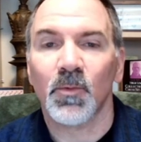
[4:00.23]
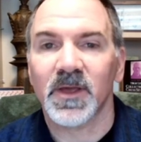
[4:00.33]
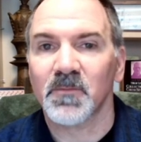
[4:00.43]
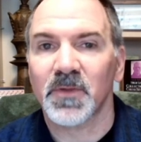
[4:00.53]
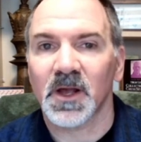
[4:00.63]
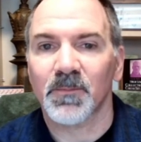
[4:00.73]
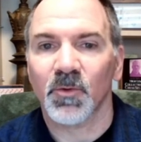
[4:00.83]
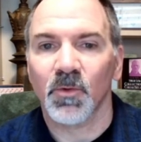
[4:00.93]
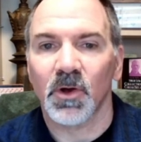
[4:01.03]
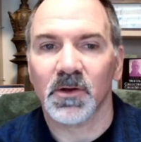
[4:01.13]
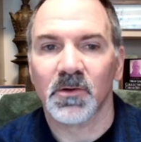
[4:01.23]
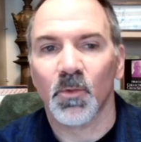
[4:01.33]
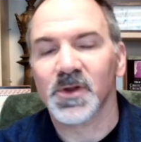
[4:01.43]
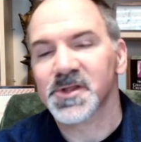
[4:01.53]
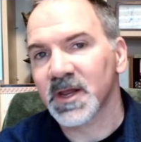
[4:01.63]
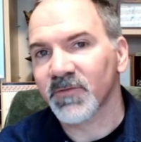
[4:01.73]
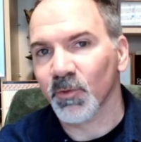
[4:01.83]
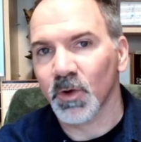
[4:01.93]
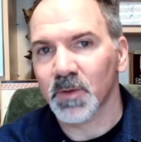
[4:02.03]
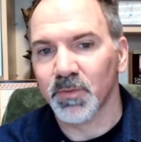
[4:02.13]
we can pick up the rook. Once again, if the
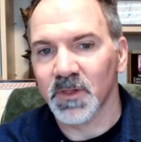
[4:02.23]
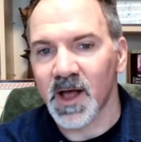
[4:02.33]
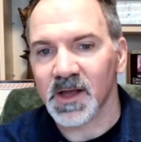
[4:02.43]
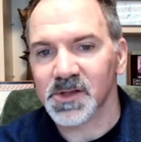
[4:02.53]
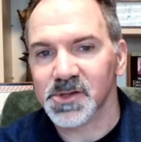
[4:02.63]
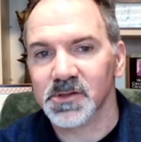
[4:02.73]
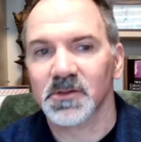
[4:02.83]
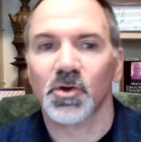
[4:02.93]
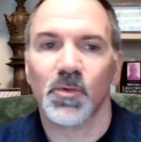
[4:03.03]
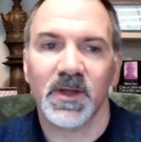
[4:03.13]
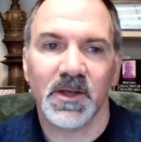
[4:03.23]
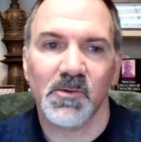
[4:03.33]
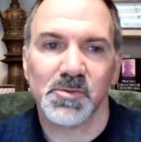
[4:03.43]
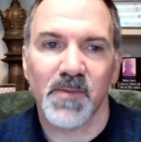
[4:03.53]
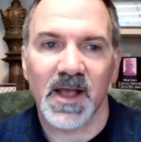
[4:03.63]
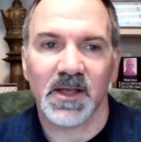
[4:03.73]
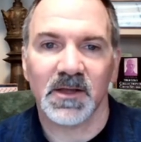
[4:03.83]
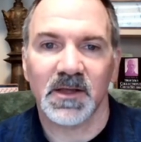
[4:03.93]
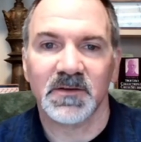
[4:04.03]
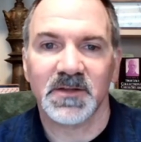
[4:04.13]
rook blocks, the queen goes back
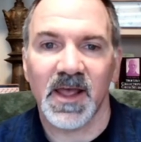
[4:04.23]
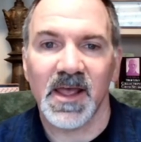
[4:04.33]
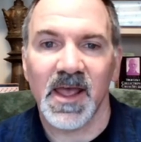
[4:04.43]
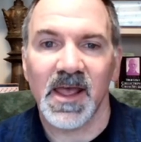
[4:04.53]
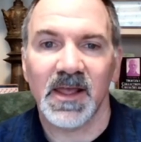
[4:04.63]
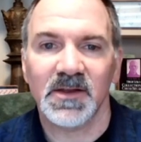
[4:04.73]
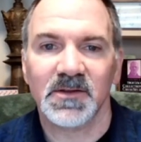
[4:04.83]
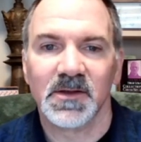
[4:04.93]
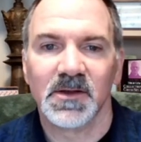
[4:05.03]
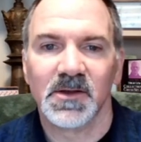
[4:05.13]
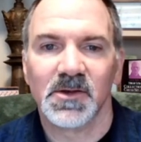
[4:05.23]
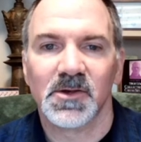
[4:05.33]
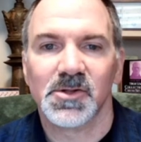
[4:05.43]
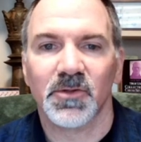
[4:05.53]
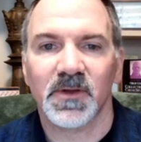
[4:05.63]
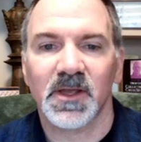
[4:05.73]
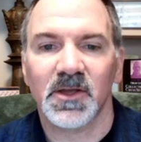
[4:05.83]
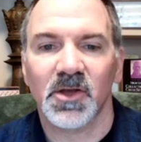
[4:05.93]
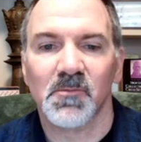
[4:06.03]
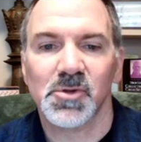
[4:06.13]
into a8. So the
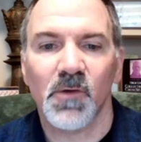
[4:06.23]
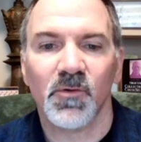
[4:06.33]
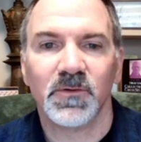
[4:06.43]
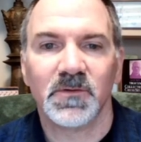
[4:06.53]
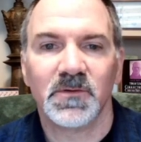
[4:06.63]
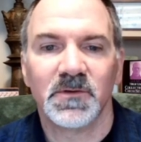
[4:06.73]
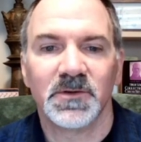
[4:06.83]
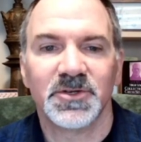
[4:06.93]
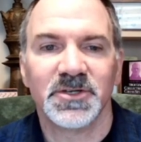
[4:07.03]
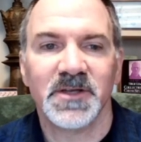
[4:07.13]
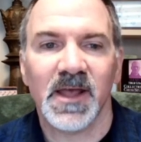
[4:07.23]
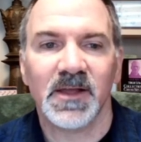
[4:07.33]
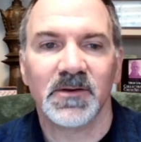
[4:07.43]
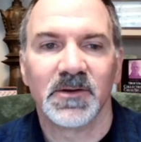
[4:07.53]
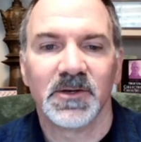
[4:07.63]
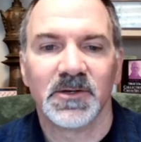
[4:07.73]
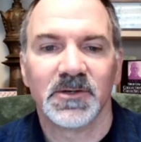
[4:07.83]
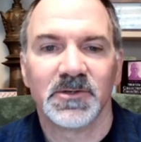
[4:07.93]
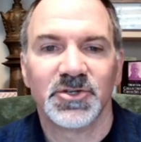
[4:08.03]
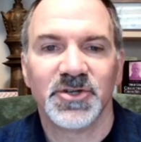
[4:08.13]
king comes over to g8,
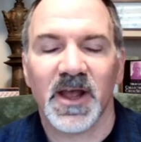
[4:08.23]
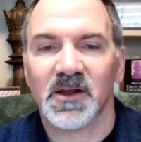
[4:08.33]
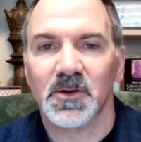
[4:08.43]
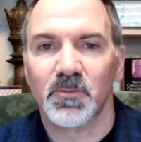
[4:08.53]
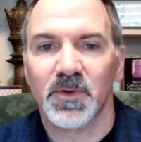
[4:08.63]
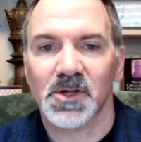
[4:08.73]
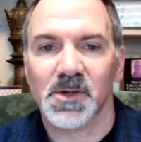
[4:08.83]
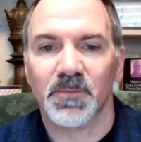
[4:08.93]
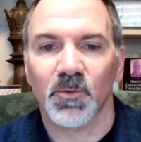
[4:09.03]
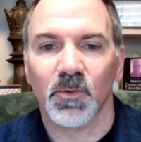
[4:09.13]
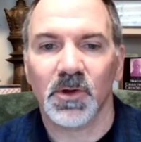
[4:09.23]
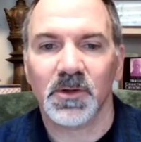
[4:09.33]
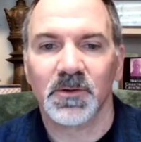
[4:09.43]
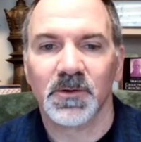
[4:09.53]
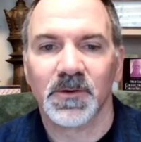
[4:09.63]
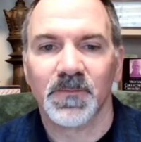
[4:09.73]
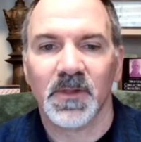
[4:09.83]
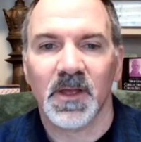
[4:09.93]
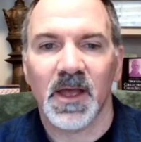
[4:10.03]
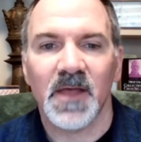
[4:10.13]
check, picks up the rook.
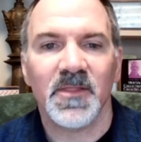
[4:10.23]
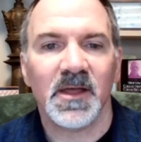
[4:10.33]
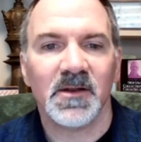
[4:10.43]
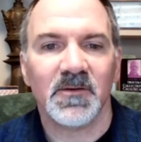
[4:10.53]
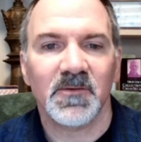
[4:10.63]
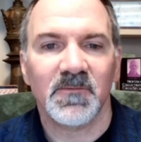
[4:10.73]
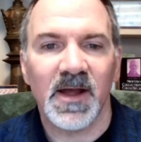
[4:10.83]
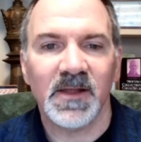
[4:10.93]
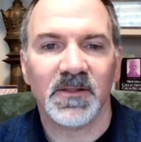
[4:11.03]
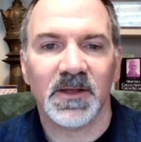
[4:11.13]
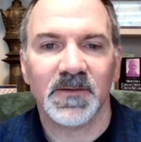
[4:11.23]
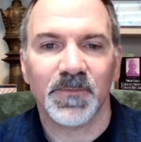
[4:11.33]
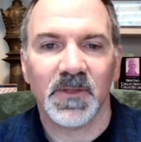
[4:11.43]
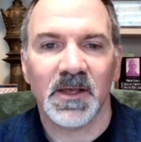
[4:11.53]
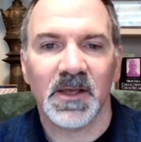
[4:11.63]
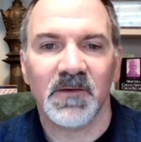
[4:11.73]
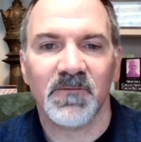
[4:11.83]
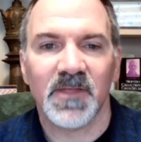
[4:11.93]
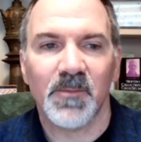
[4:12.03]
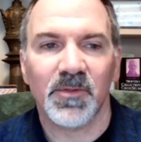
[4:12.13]
And then finally,
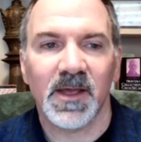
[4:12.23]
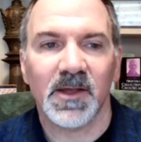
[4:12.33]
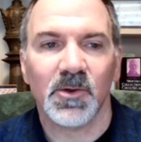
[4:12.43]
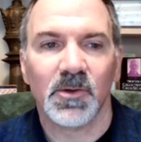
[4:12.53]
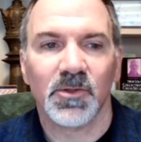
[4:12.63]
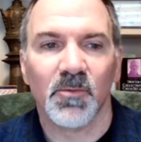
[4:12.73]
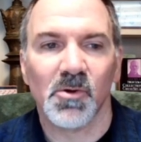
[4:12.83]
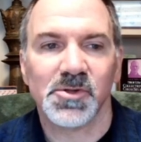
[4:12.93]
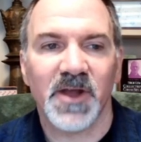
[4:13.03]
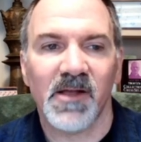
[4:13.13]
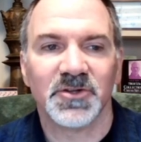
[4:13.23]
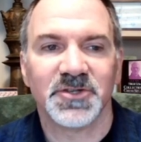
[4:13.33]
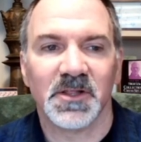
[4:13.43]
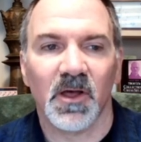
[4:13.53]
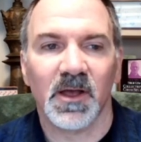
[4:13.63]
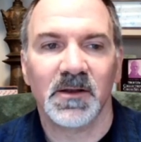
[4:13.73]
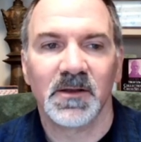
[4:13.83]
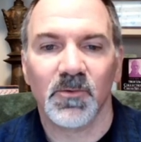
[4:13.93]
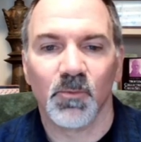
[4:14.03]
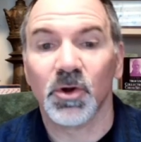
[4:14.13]
if they play their most challenging line,
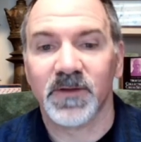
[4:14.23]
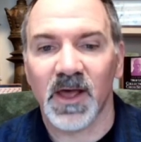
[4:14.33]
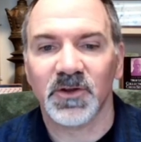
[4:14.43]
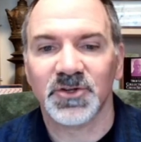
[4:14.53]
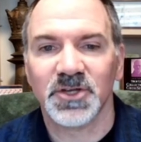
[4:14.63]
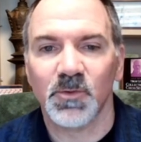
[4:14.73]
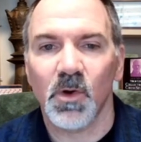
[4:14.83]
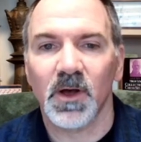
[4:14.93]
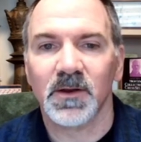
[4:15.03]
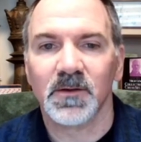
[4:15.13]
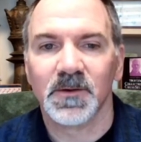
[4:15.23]
rook down to g1,